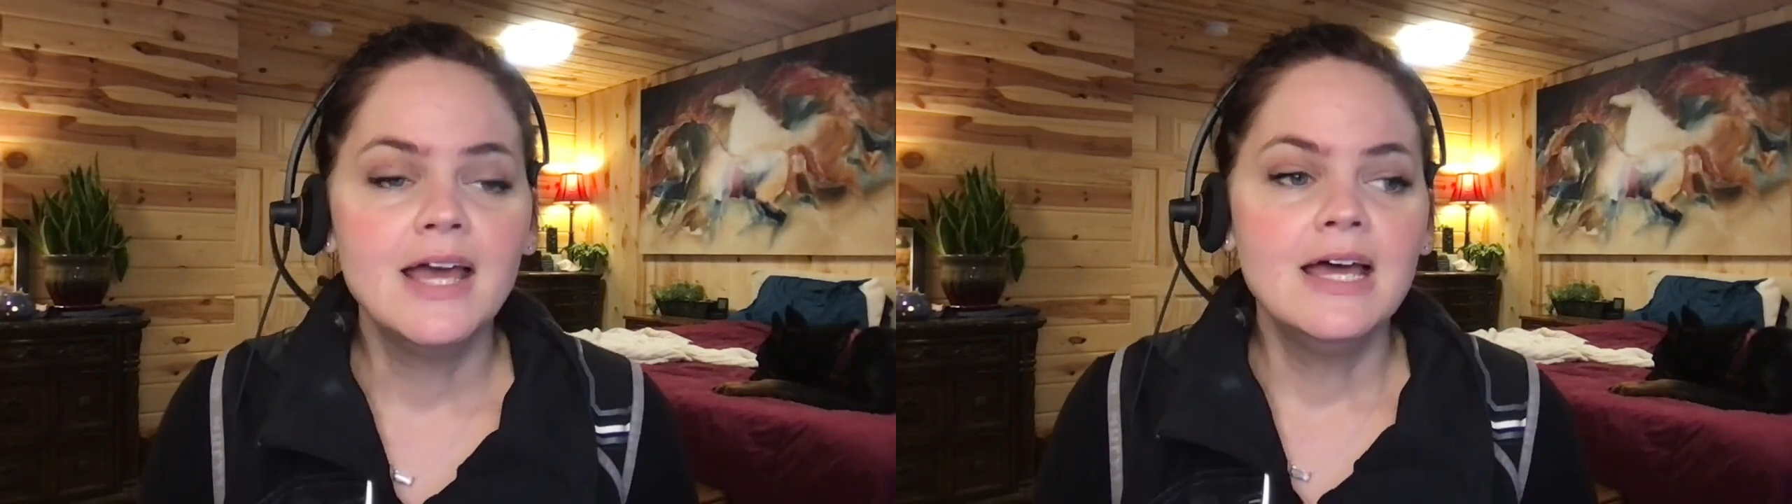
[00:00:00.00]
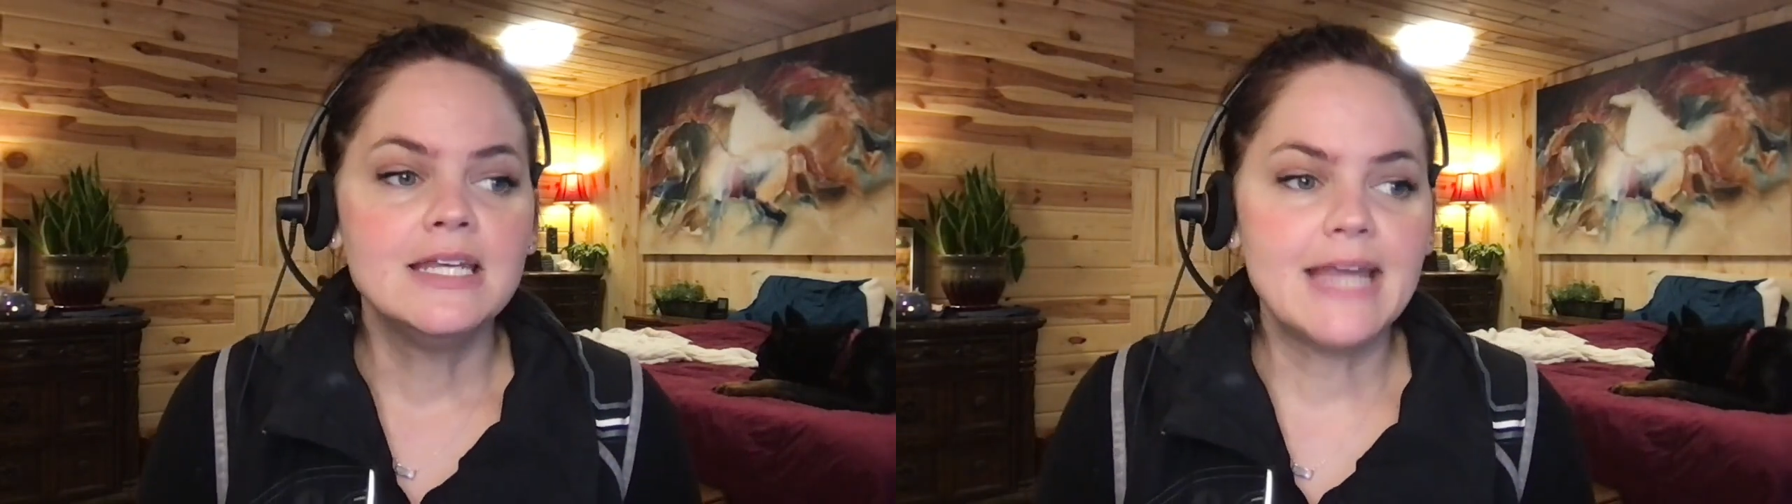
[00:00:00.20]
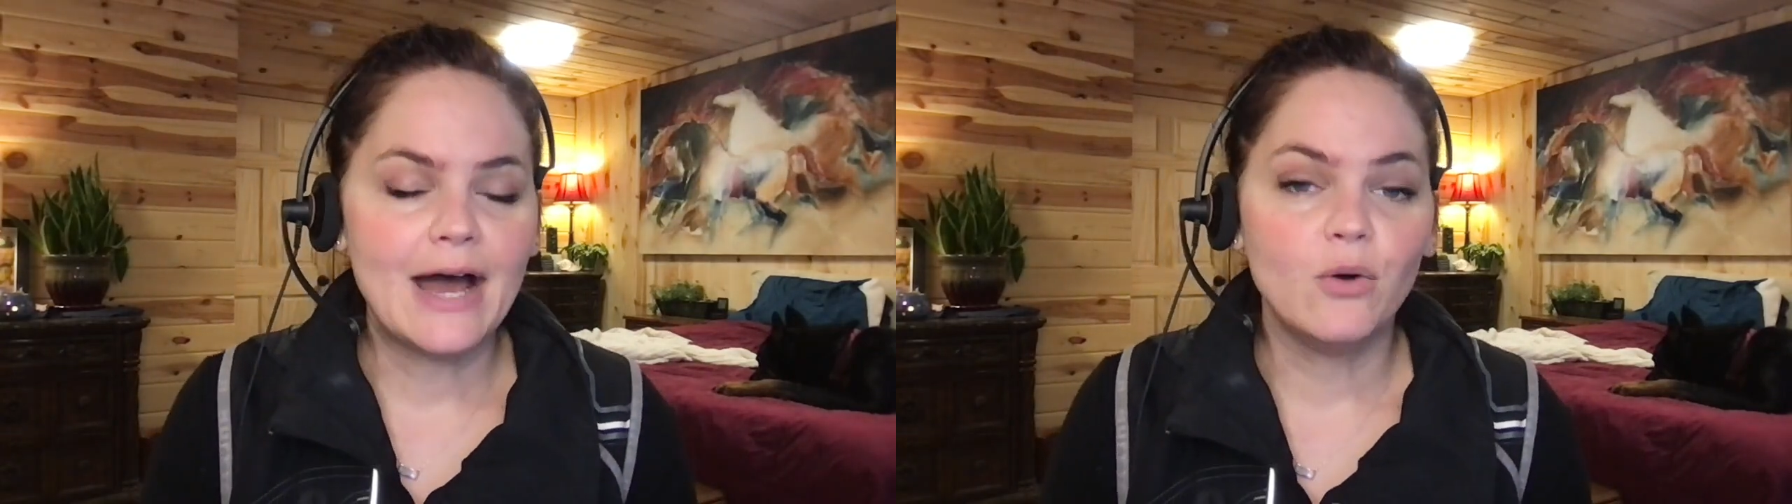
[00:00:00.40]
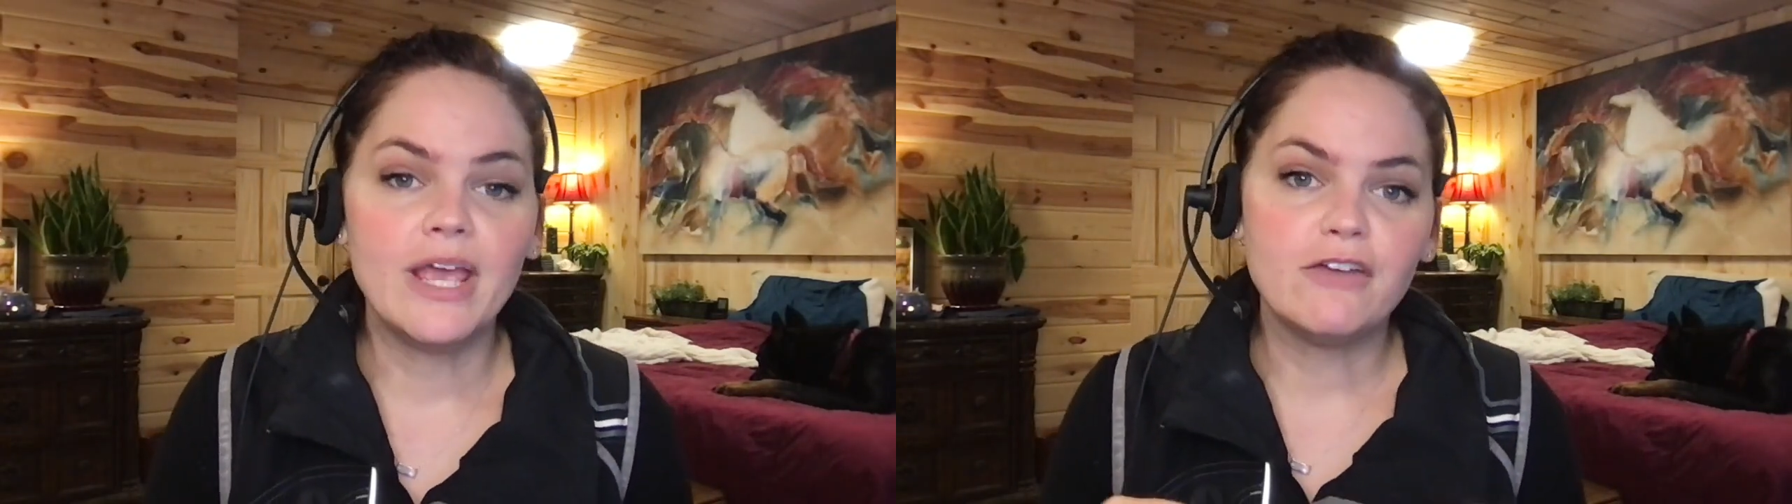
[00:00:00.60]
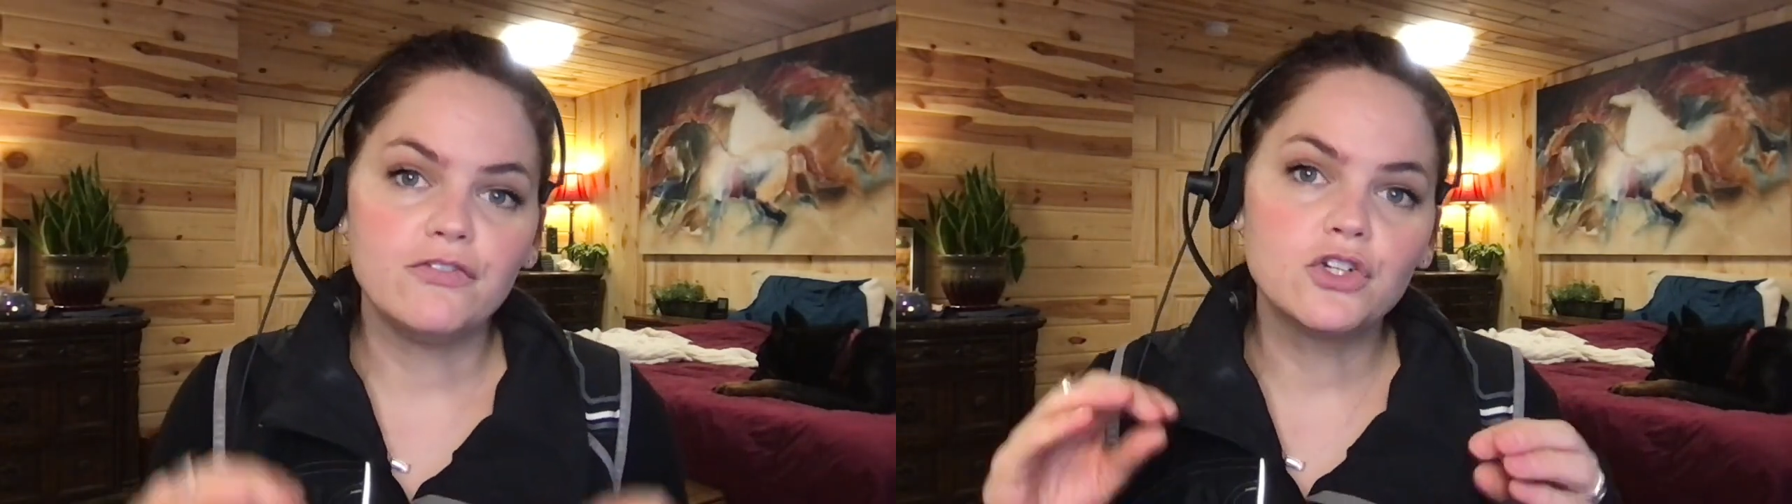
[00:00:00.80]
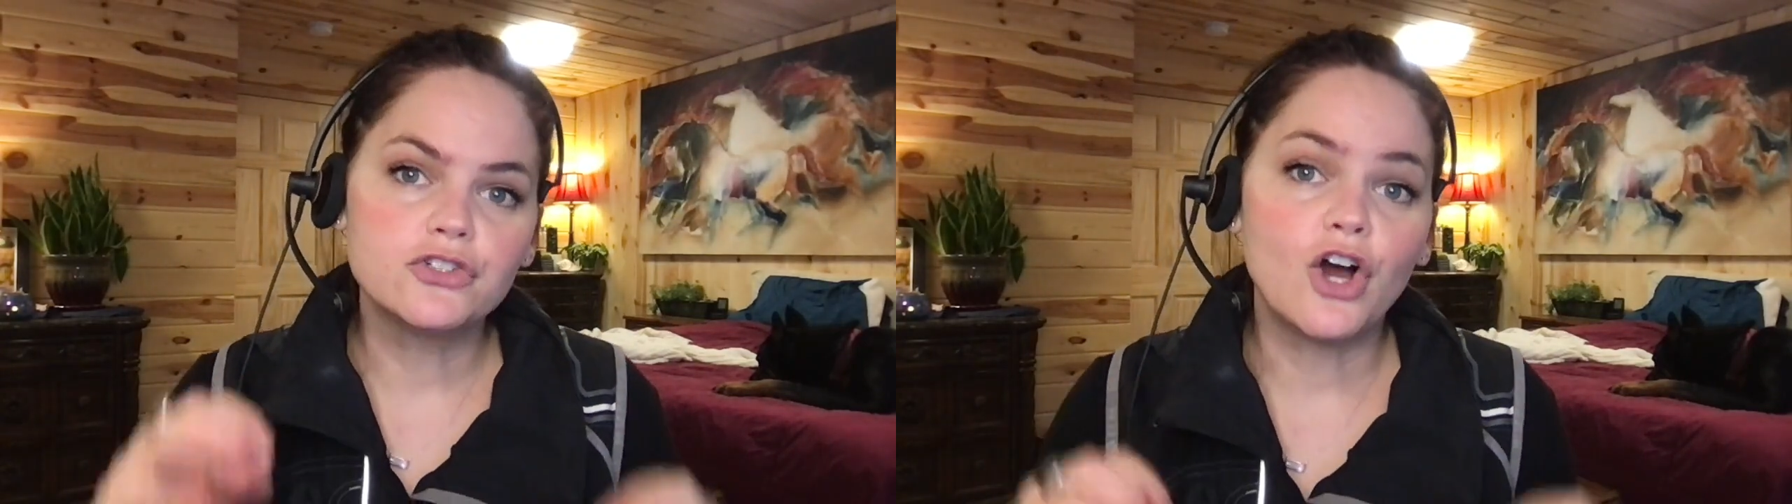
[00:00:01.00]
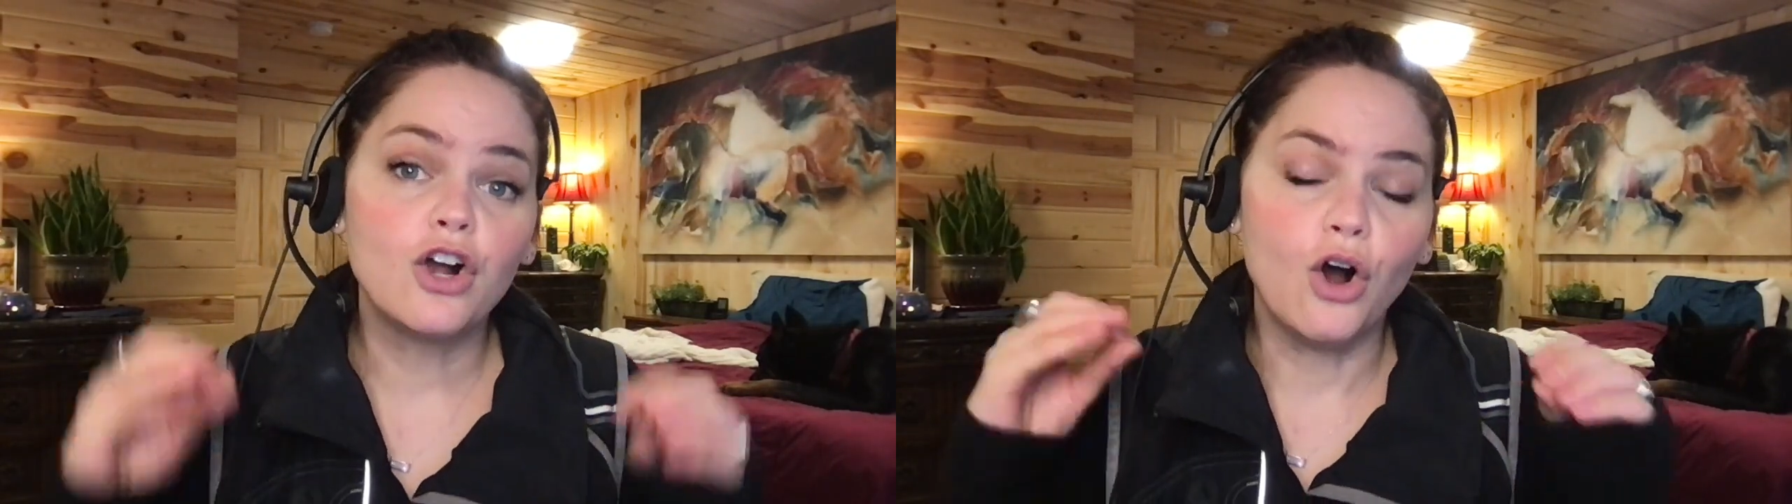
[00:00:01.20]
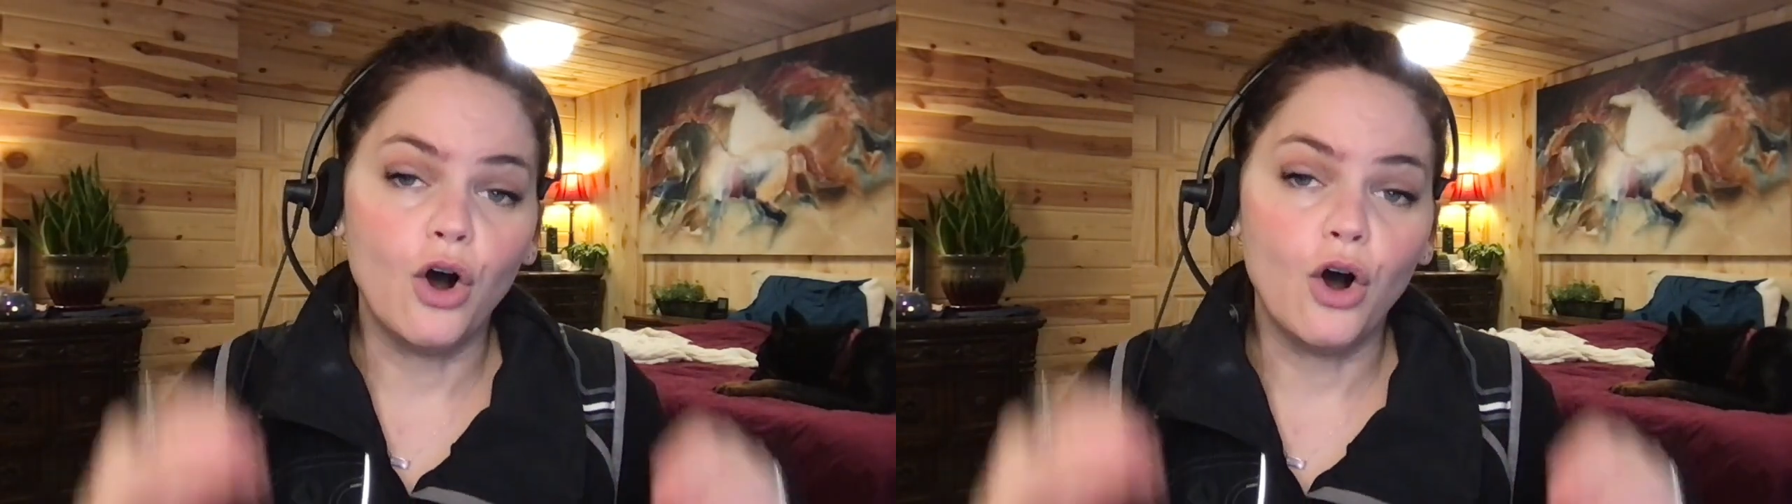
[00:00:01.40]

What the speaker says: Now, if your dog